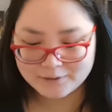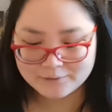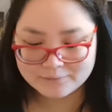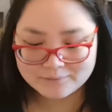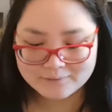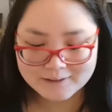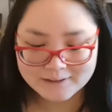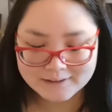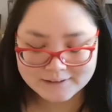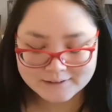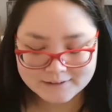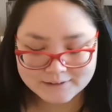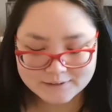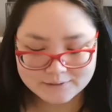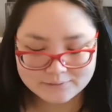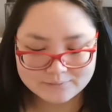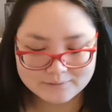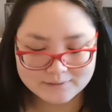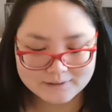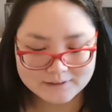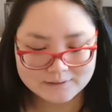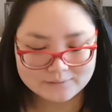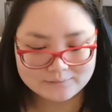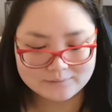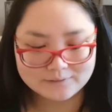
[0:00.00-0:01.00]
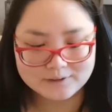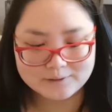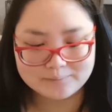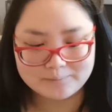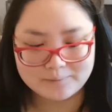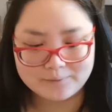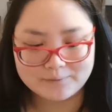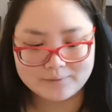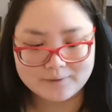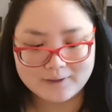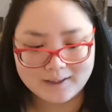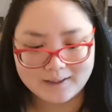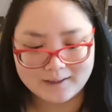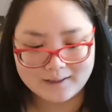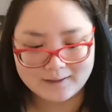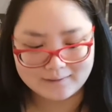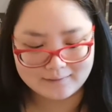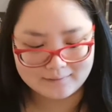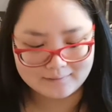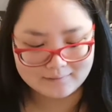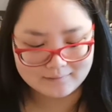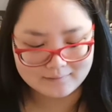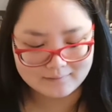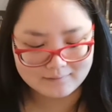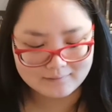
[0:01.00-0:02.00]
don't actually know what this one is about
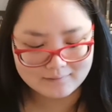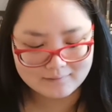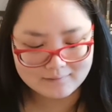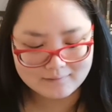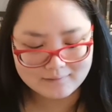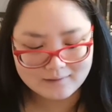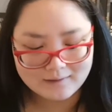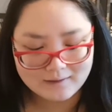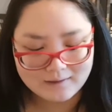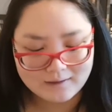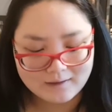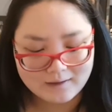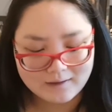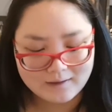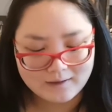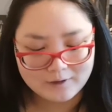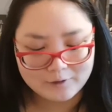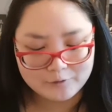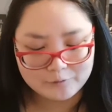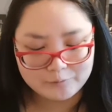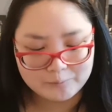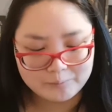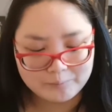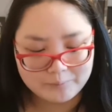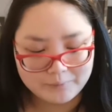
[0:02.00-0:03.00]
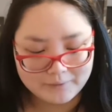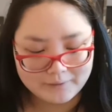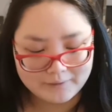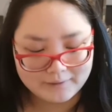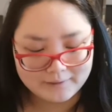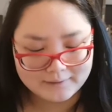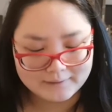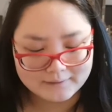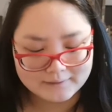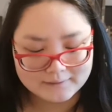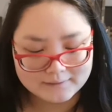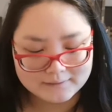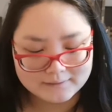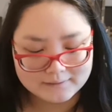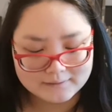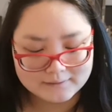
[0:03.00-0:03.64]
either, but